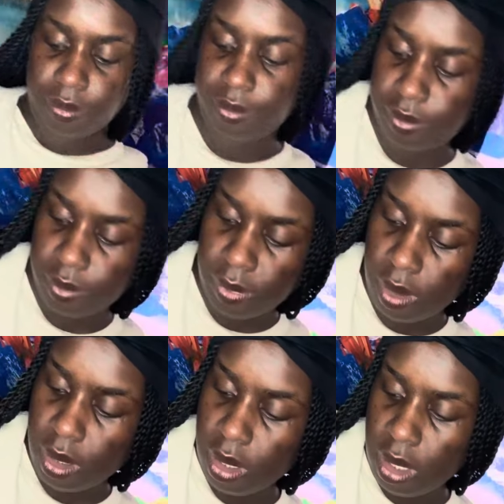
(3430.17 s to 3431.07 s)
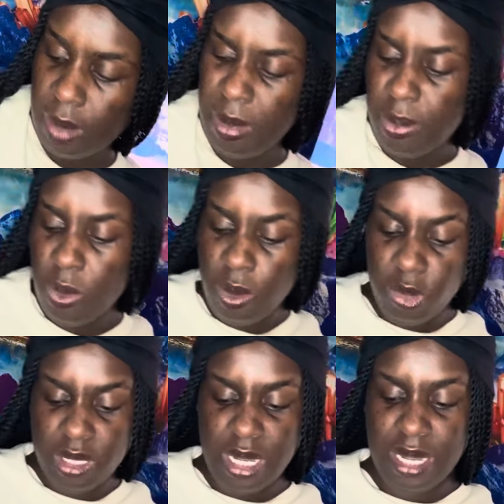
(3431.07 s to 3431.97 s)
Let me pull one more
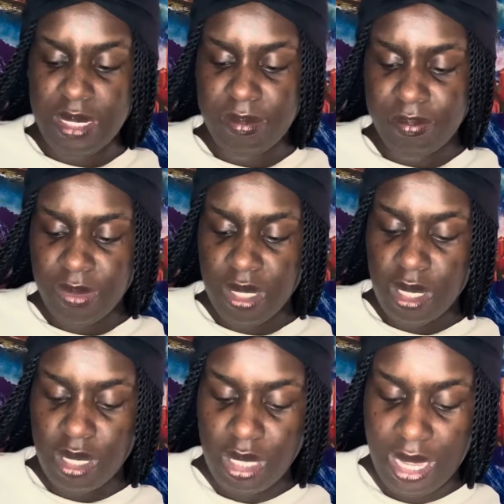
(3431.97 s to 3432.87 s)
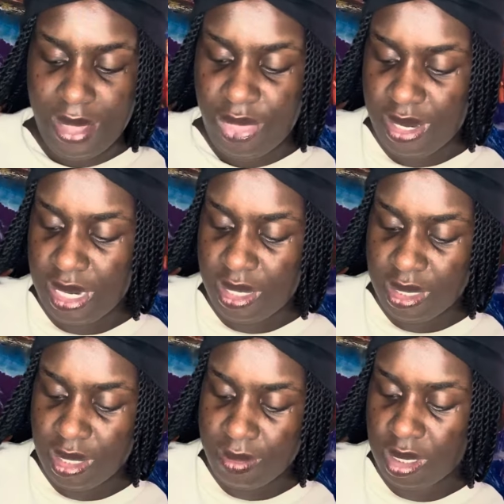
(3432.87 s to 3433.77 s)
time. Yeah, I think they did
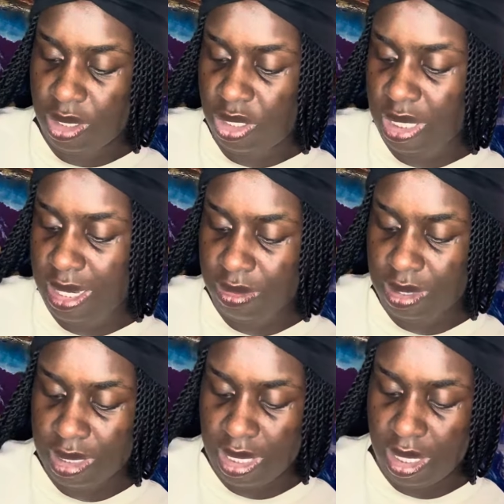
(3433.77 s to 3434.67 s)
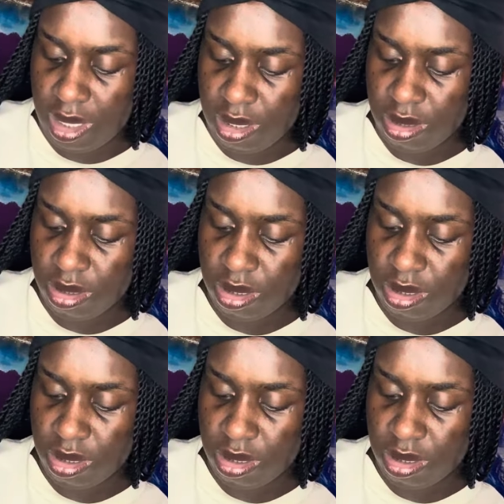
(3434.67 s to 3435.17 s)
something to this child's skin